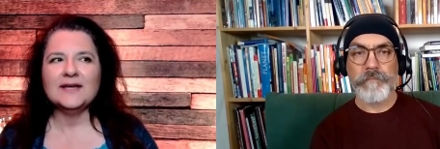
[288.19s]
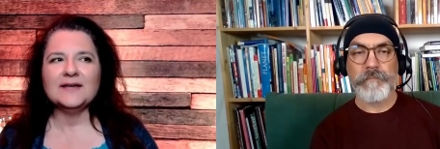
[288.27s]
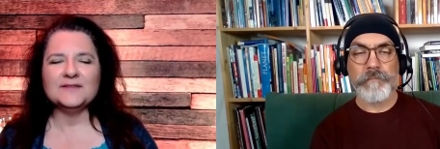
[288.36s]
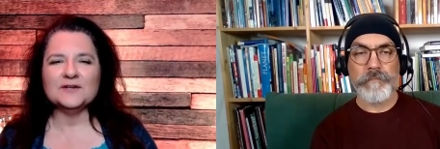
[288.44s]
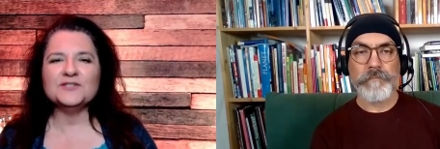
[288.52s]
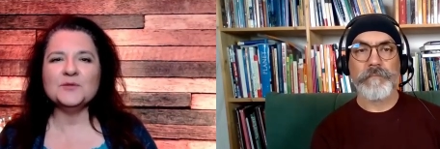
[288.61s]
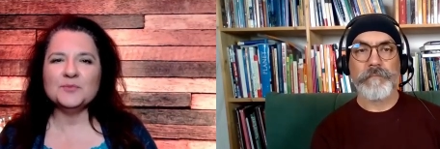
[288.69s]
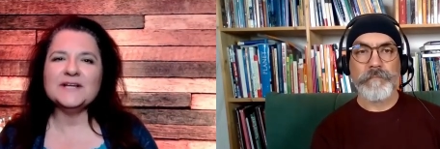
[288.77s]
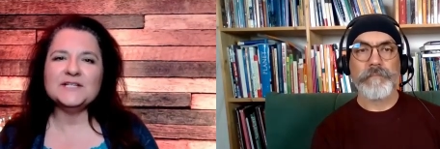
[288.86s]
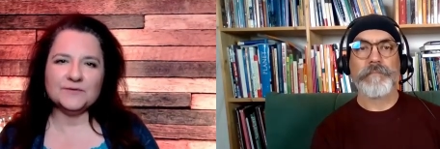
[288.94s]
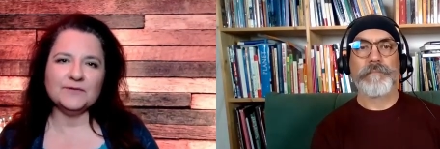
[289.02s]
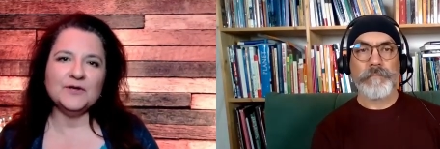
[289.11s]
Speaker 1: there's a
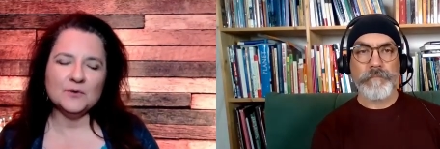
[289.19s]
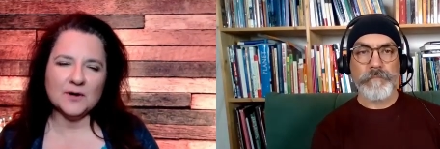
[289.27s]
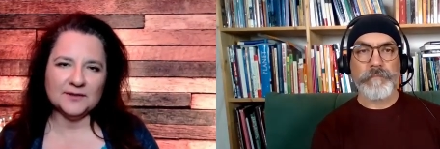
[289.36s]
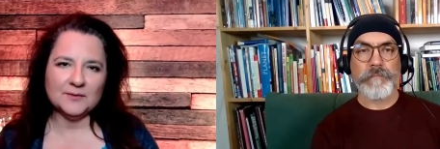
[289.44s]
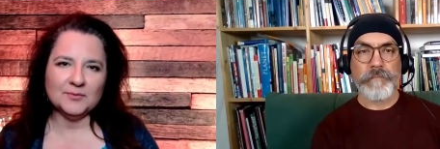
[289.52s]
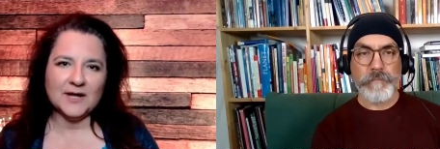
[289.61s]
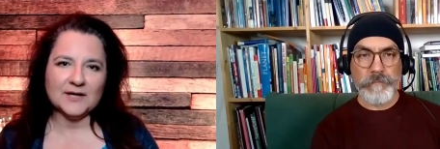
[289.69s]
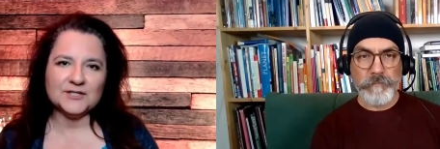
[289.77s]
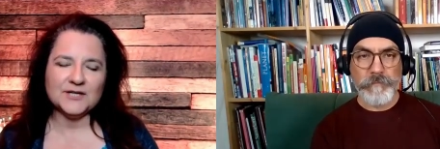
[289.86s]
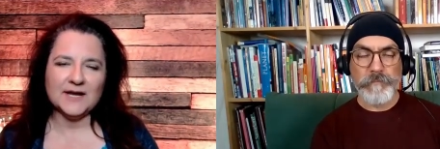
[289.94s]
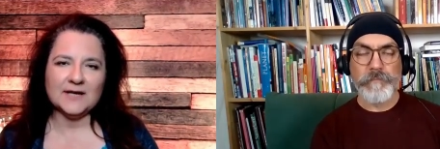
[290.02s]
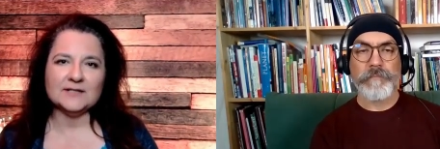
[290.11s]
place for you on the
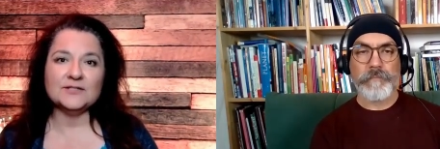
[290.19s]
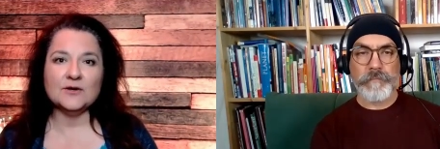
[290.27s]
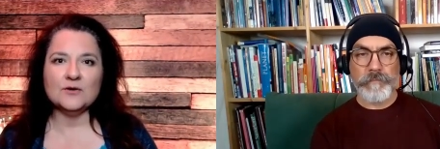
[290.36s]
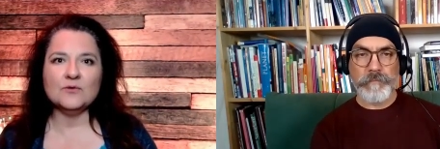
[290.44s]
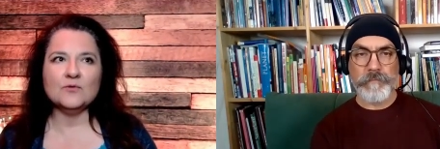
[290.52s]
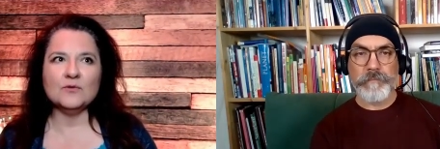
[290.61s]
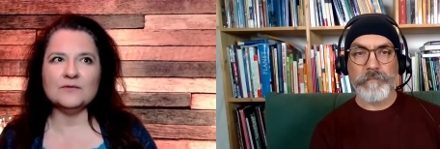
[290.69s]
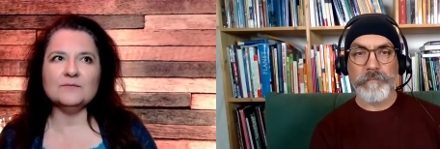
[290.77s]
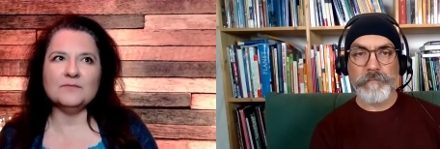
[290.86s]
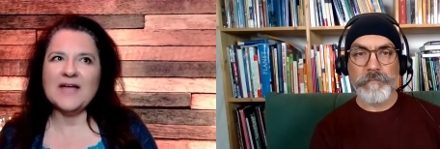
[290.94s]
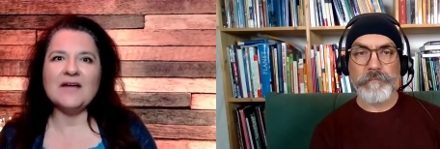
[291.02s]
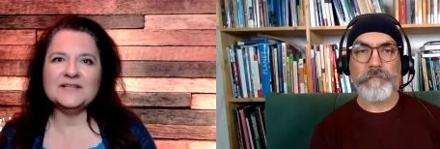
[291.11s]
blockchain so
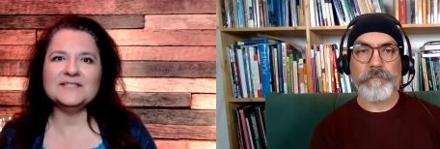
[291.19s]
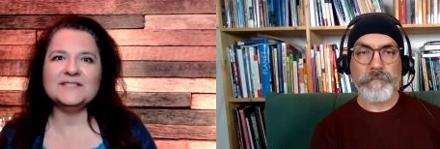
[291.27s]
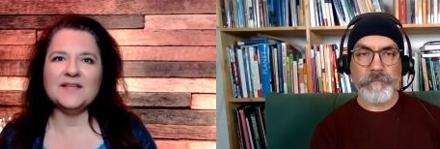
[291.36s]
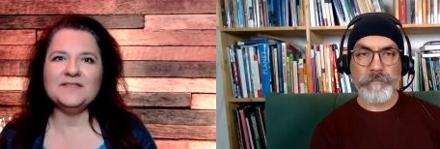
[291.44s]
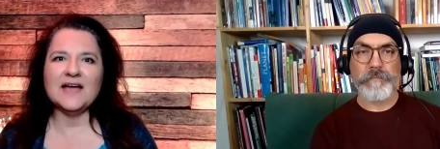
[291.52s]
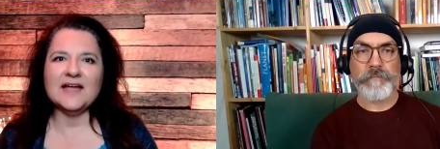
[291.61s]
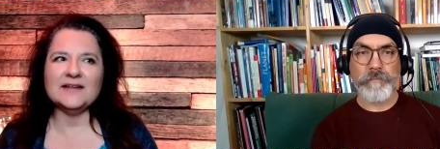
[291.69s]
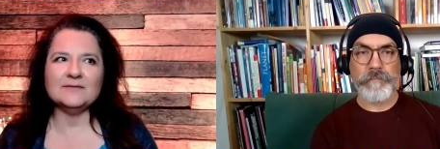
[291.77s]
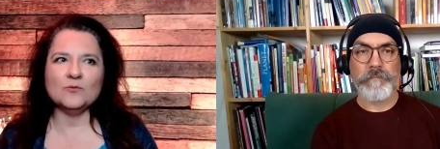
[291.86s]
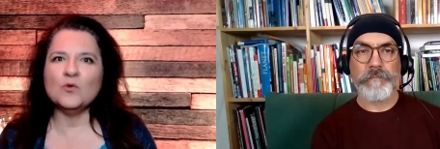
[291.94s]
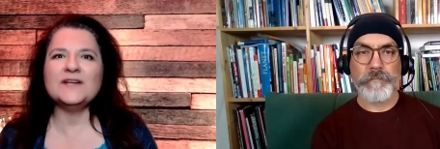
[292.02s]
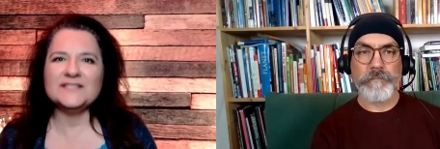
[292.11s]
having said that
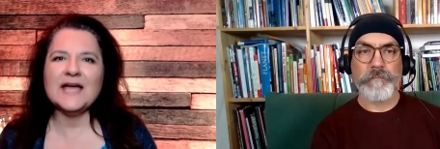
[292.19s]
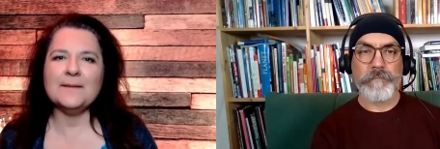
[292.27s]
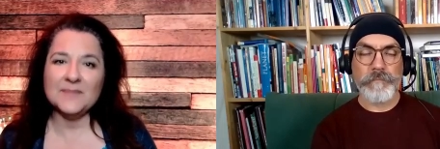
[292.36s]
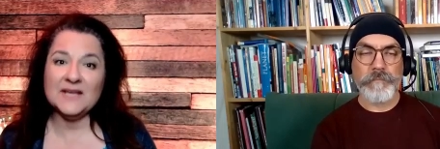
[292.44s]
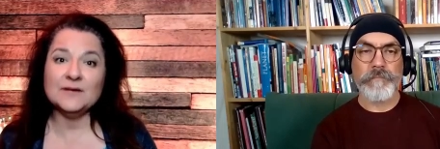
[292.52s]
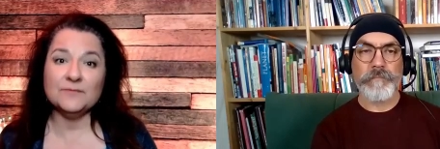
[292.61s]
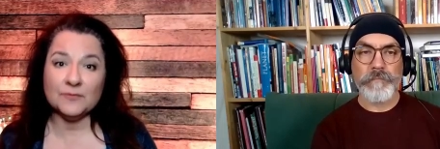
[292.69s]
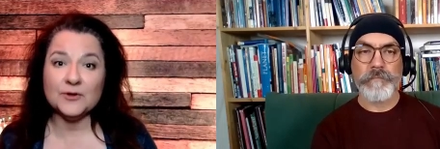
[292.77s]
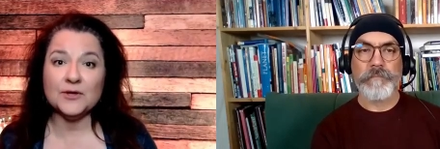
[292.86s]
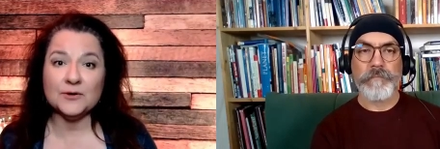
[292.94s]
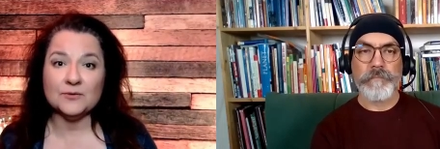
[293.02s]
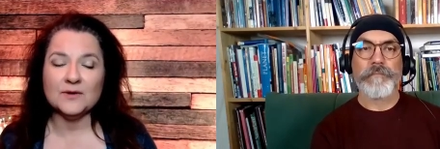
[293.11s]
what does that mean for
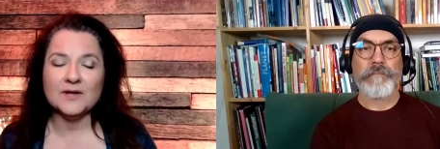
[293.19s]
you